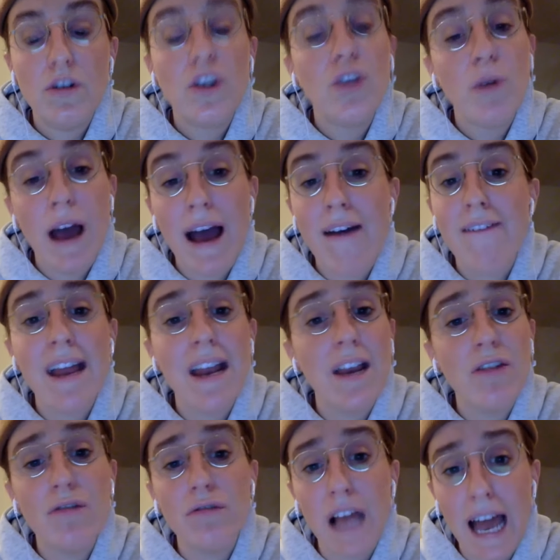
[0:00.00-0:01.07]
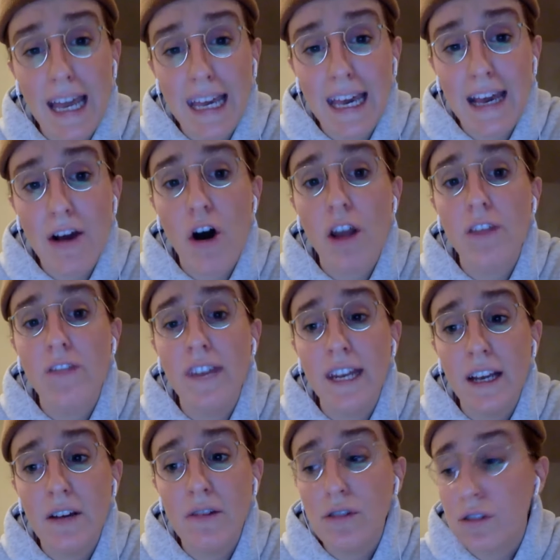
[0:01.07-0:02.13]
You have, and you're liking all the
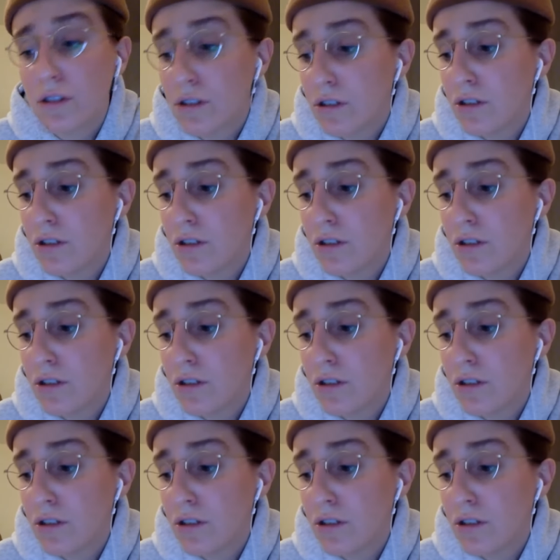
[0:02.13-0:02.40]
videos?